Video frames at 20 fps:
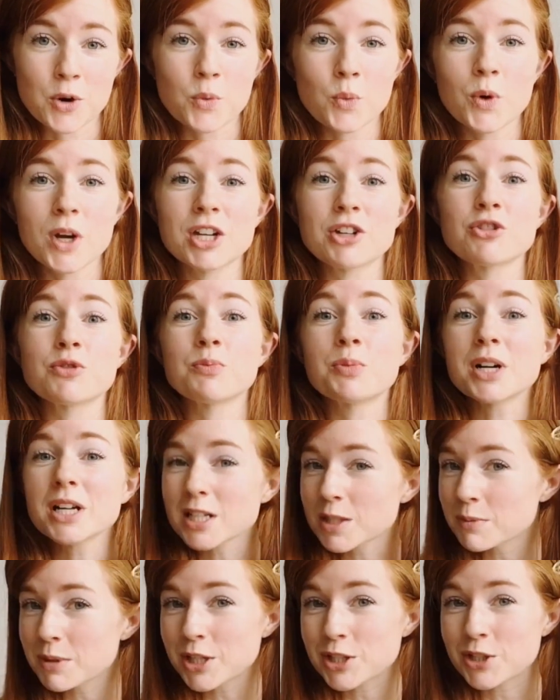Which
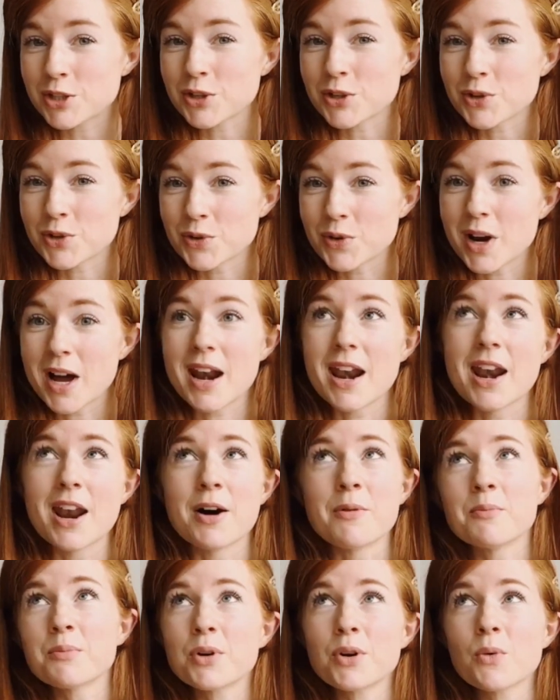brings me to
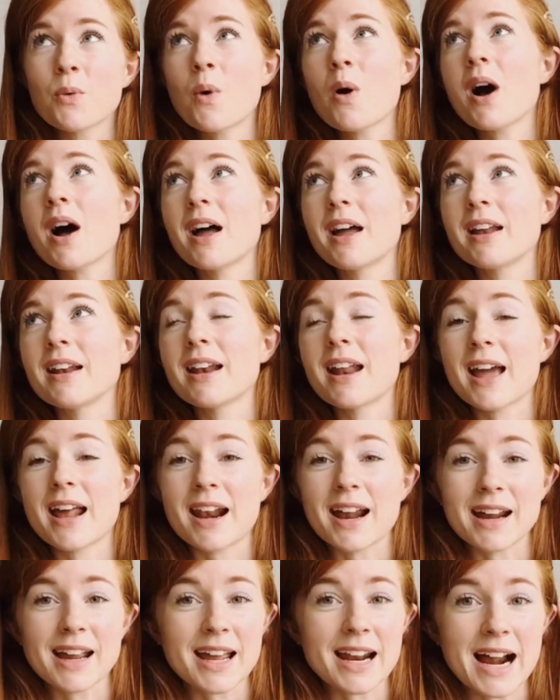number one,
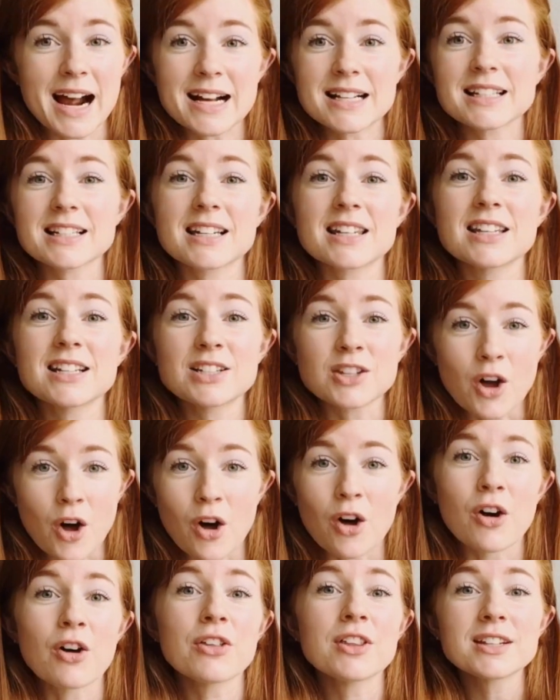and I get asked this
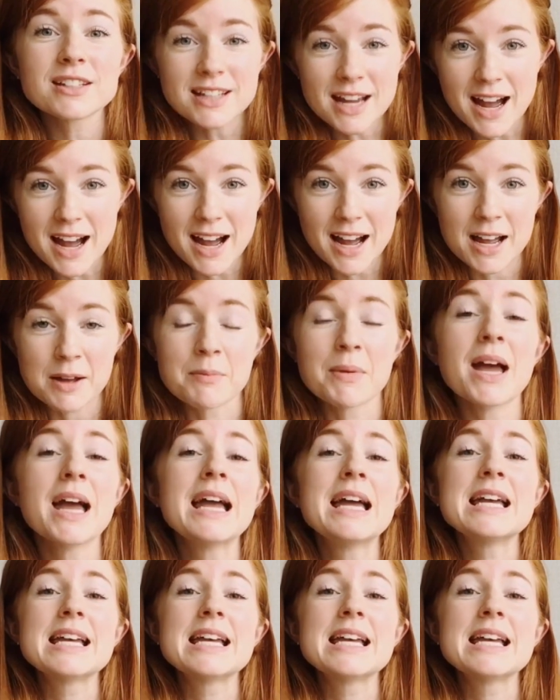all the time.